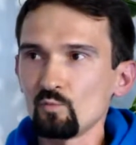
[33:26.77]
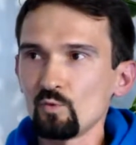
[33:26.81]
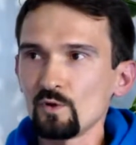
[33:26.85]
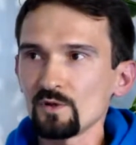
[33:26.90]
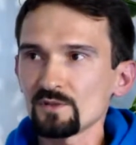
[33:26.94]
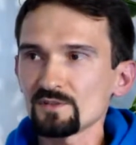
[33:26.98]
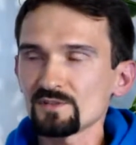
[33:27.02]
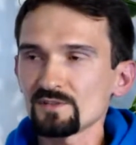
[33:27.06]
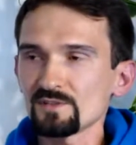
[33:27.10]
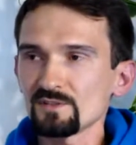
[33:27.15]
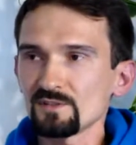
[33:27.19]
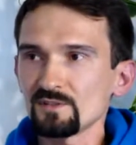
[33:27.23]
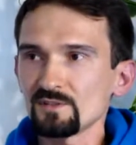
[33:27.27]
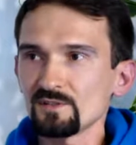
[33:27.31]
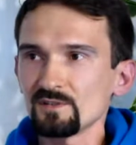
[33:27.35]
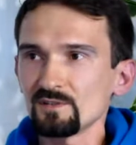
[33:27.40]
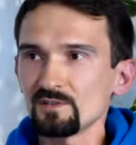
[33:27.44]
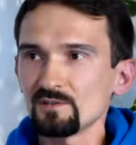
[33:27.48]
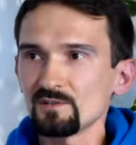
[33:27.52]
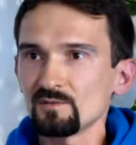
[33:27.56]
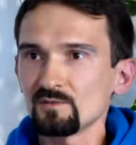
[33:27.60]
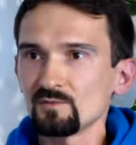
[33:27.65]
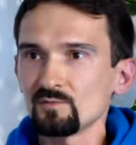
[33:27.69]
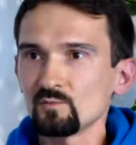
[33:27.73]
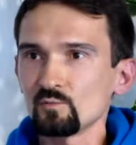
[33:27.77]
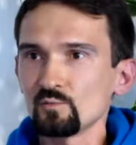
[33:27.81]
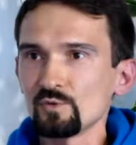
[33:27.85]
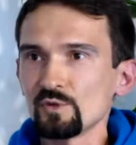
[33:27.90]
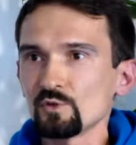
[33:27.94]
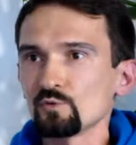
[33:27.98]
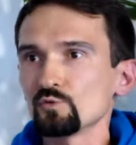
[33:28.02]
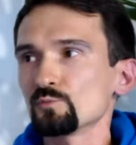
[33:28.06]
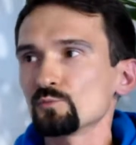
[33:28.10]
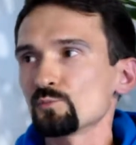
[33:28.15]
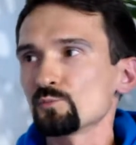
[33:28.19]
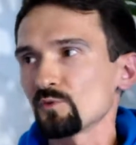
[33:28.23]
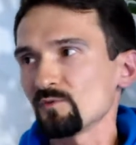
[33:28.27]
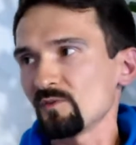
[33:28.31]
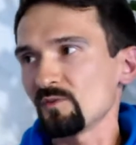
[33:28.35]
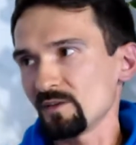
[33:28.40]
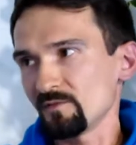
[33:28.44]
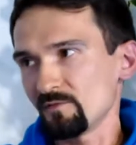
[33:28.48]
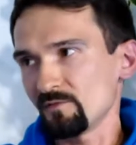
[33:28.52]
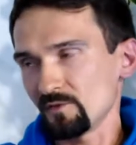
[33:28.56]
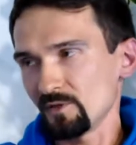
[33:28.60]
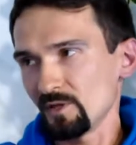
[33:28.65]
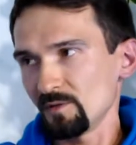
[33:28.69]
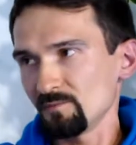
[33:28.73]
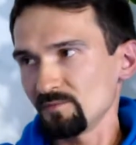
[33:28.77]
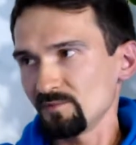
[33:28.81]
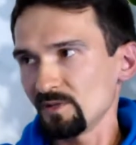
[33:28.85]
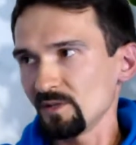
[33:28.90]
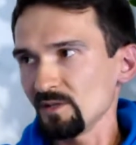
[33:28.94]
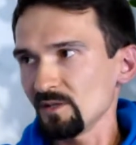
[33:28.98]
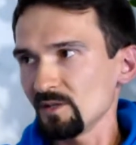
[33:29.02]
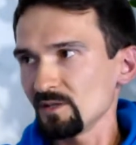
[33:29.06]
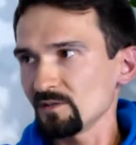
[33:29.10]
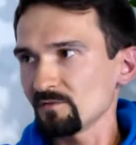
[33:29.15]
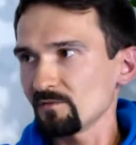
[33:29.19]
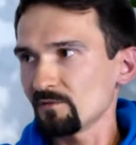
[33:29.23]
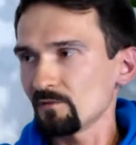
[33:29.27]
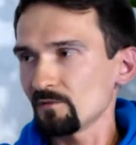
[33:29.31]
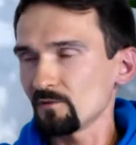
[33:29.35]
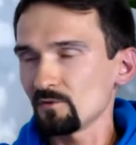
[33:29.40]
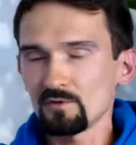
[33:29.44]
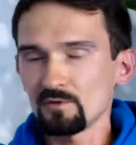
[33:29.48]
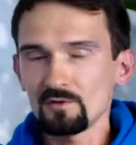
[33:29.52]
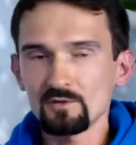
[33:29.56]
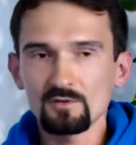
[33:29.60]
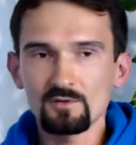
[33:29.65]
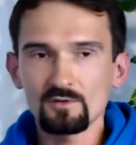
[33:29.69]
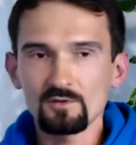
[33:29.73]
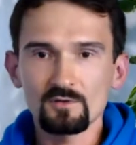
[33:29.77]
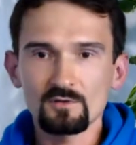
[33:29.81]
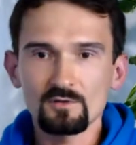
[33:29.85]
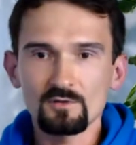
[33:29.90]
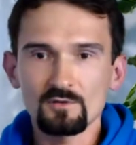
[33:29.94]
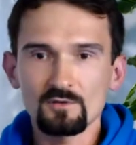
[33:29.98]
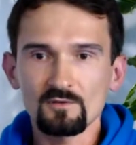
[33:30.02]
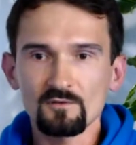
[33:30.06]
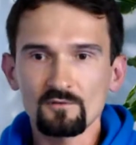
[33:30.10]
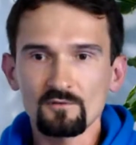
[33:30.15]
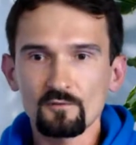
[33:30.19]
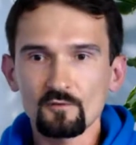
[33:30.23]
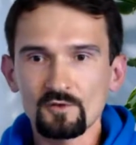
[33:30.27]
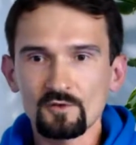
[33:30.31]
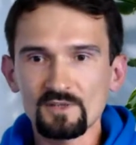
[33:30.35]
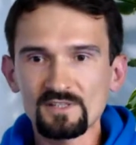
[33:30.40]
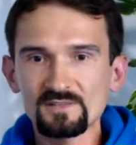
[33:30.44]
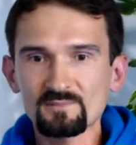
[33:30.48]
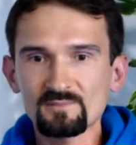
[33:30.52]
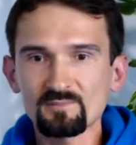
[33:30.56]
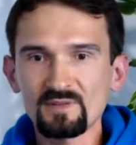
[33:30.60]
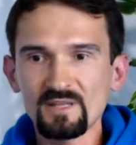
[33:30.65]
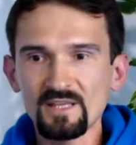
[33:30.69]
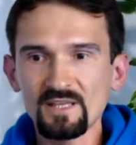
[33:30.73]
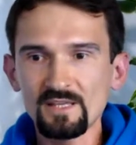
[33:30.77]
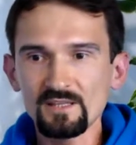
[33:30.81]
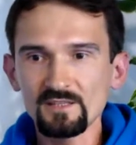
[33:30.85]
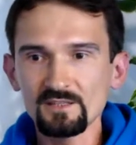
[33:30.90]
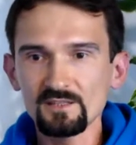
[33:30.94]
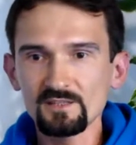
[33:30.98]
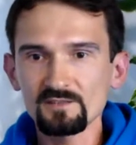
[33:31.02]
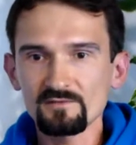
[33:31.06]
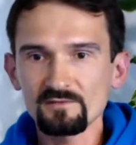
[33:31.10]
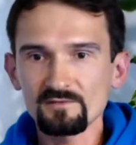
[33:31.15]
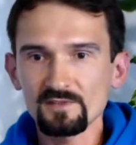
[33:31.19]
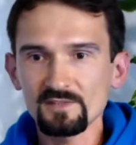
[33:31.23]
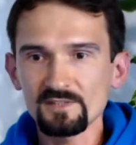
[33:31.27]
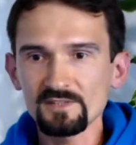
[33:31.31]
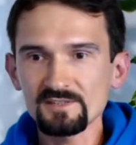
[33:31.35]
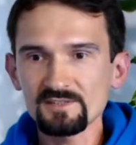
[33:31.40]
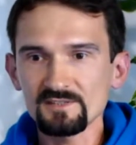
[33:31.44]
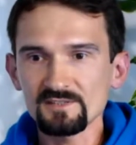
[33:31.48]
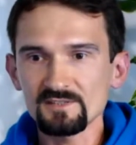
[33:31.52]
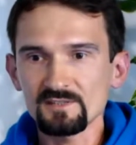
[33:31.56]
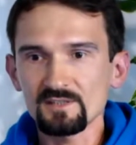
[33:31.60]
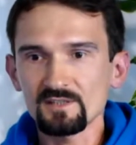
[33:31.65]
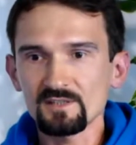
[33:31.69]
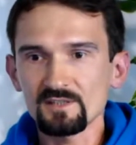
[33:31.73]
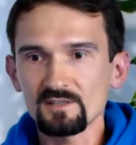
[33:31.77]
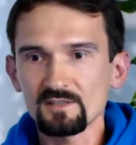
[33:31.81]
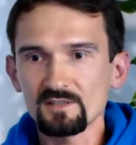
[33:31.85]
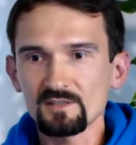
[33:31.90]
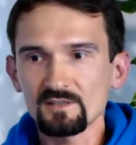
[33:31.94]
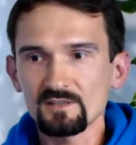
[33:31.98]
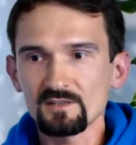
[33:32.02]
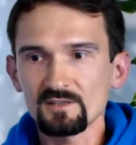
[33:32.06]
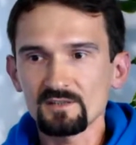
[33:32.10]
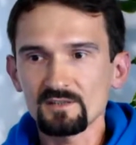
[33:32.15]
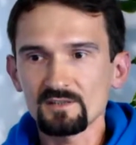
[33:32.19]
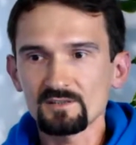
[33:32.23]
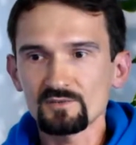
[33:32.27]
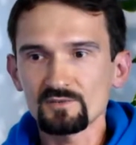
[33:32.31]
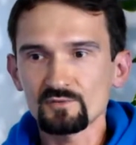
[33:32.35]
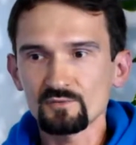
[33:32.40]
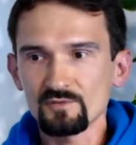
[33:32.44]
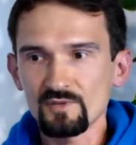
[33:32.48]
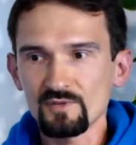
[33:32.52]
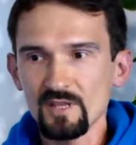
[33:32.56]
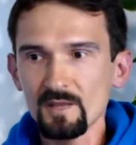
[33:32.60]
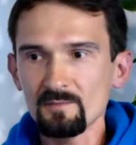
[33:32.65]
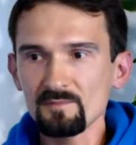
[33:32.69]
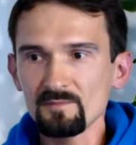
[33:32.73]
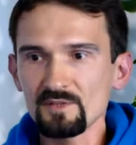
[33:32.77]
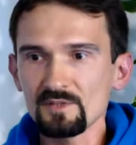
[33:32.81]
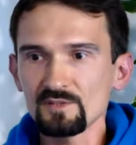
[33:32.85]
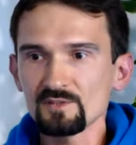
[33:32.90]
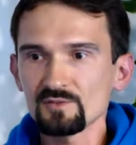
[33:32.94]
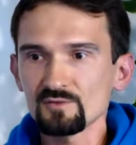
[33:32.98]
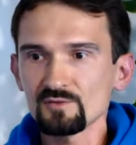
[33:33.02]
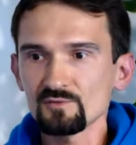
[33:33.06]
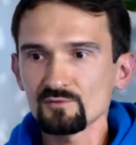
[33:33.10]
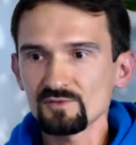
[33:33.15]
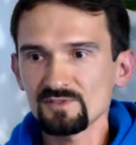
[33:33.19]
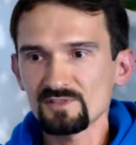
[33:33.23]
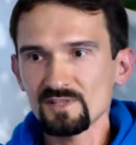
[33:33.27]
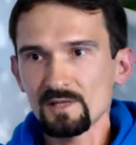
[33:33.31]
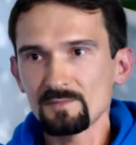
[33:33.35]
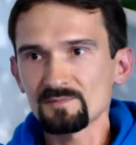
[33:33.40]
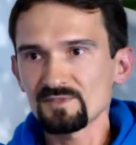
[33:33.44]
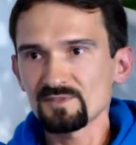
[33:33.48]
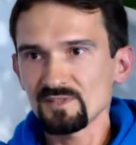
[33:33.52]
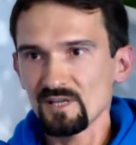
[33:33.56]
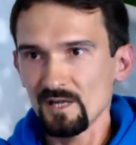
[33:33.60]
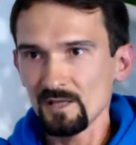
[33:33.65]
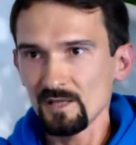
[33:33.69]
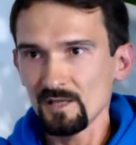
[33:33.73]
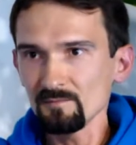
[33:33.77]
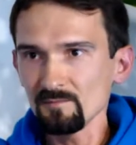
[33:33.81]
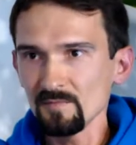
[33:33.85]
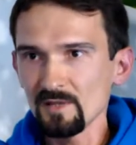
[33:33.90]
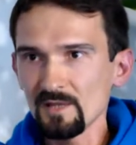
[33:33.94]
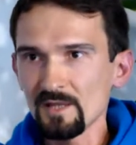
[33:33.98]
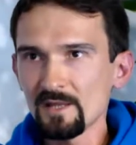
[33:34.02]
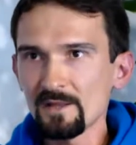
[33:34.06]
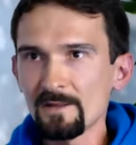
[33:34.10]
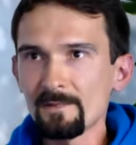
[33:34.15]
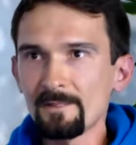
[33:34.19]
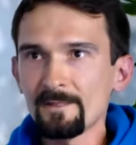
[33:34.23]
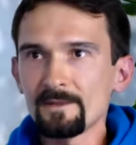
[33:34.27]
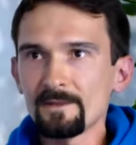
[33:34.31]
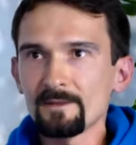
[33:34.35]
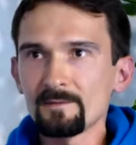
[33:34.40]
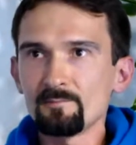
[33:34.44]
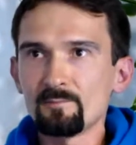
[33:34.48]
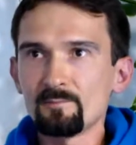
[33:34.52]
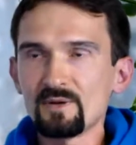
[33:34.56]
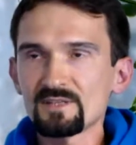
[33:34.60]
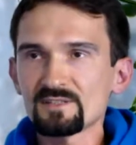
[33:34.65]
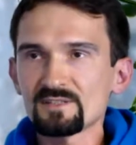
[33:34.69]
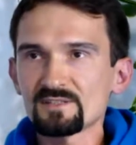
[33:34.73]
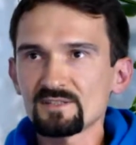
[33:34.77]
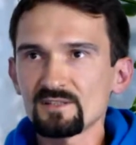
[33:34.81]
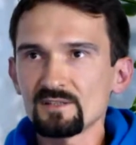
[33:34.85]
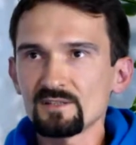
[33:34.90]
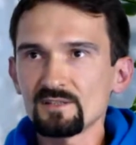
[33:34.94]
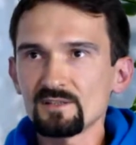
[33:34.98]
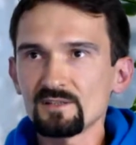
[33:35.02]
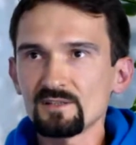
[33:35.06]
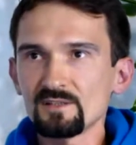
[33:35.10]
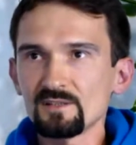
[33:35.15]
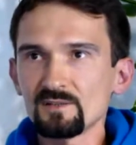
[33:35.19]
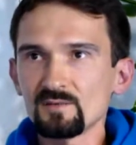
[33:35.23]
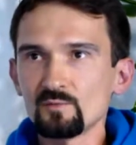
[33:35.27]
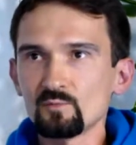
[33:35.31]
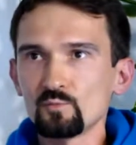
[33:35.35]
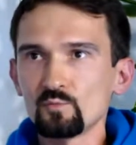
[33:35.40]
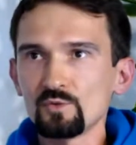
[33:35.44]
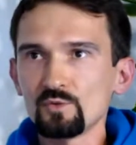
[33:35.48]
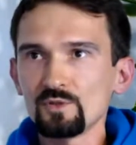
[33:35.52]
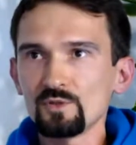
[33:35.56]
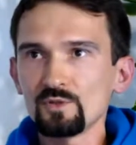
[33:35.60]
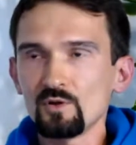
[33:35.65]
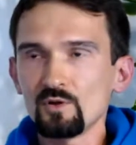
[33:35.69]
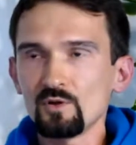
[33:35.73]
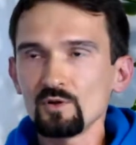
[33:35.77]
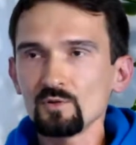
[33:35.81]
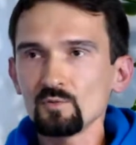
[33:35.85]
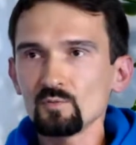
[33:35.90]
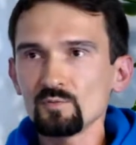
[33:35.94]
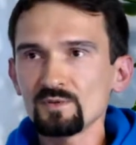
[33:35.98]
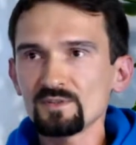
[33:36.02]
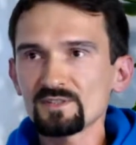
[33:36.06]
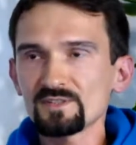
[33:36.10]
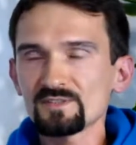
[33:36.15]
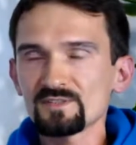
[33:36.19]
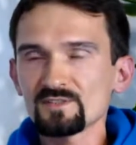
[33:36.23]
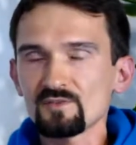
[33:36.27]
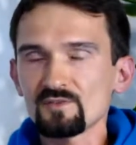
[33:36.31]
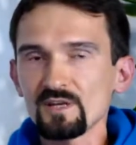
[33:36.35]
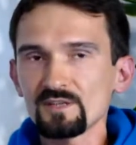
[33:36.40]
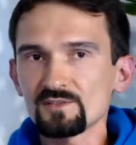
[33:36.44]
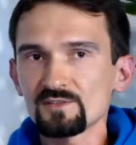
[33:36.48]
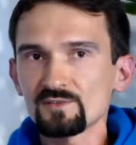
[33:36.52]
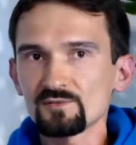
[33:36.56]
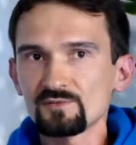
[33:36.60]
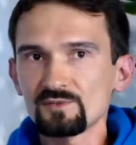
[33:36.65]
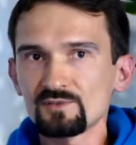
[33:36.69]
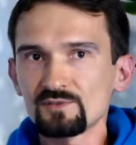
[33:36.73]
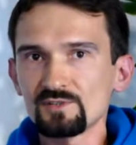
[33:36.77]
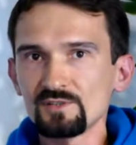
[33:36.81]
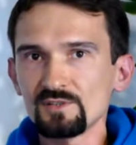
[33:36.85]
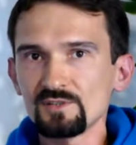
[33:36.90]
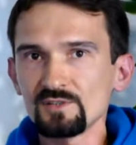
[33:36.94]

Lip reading: what we could provide for them. Yeah, and for explaining this to them, it took some time, but we always try to